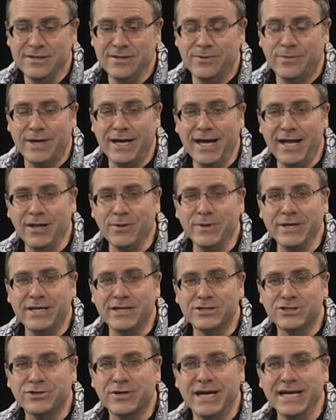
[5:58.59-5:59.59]
well, we
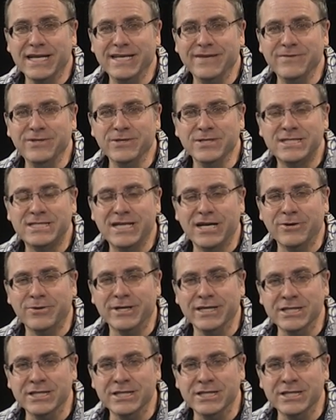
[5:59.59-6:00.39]
could try giving you a steroid